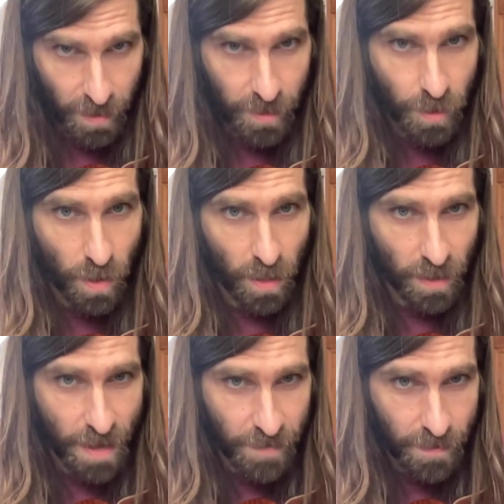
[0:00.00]
So
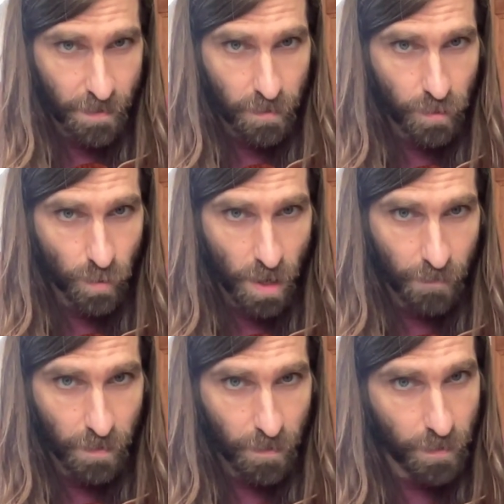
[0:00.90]
11th,
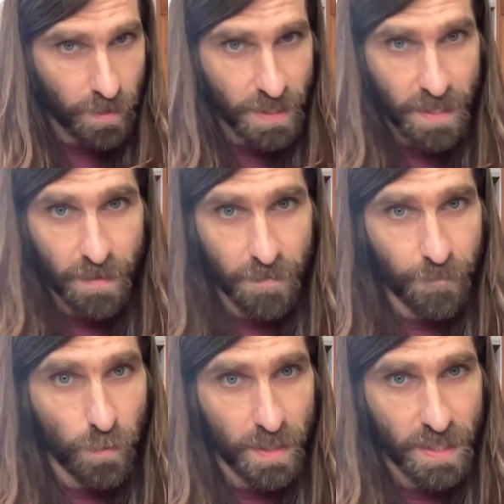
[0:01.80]
12th, 13th, and
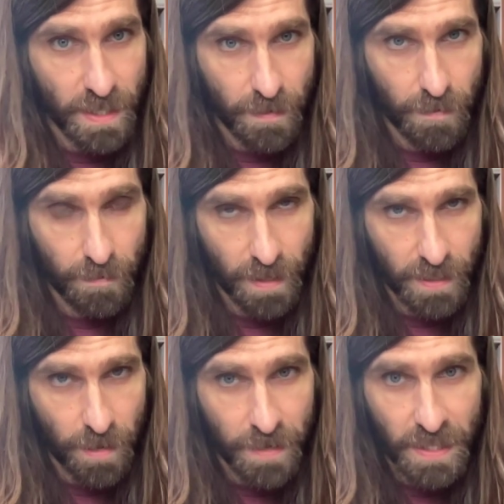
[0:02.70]
14th.
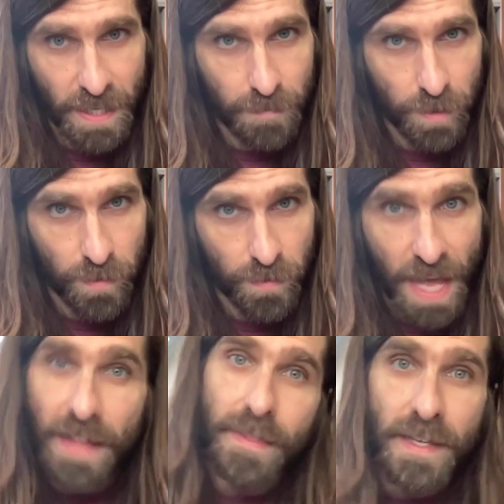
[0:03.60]
That's how many times you do
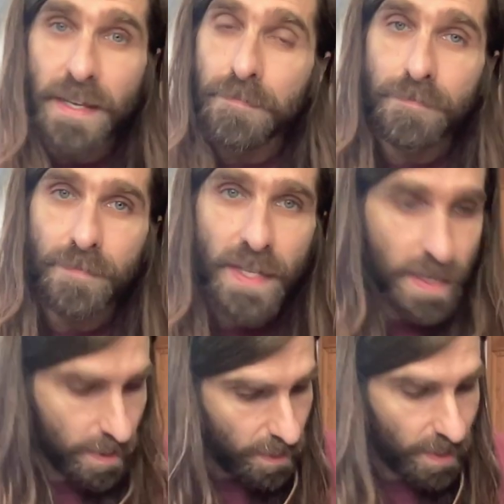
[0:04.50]
that theme.
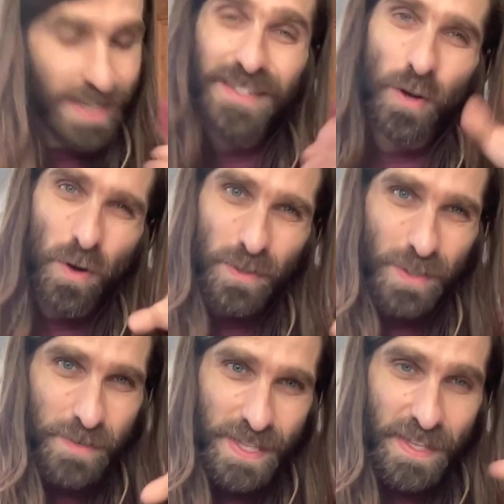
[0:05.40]
And it's a whole
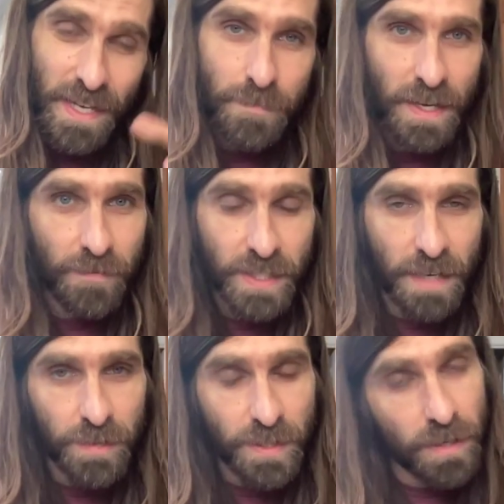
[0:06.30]
tony thing, but every
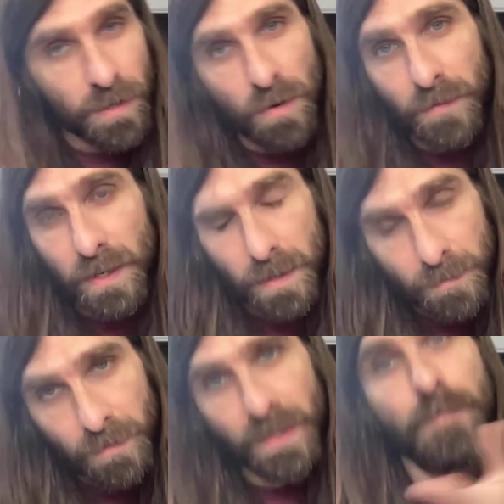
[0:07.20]
time you start it over, you
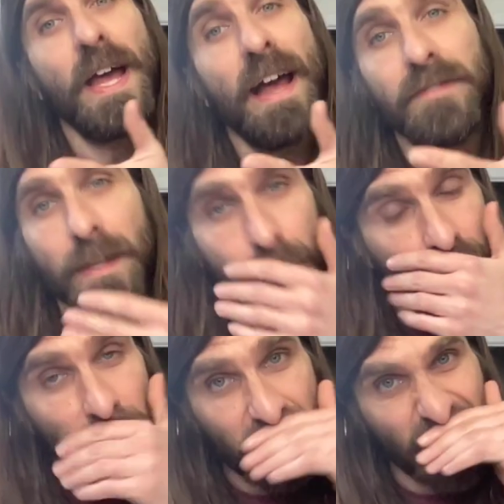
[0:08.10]
move it up a half step and
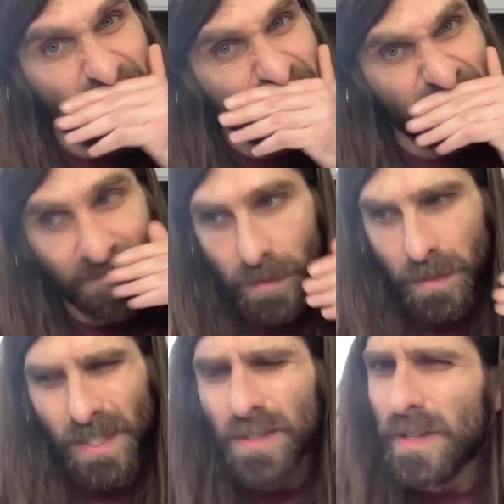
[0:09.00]
do it again.
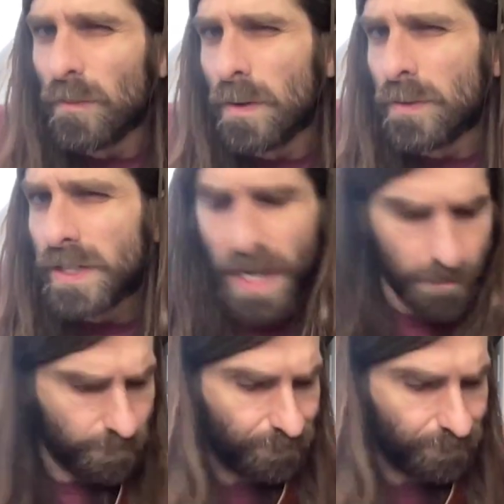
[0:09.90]
Let's do that one more time.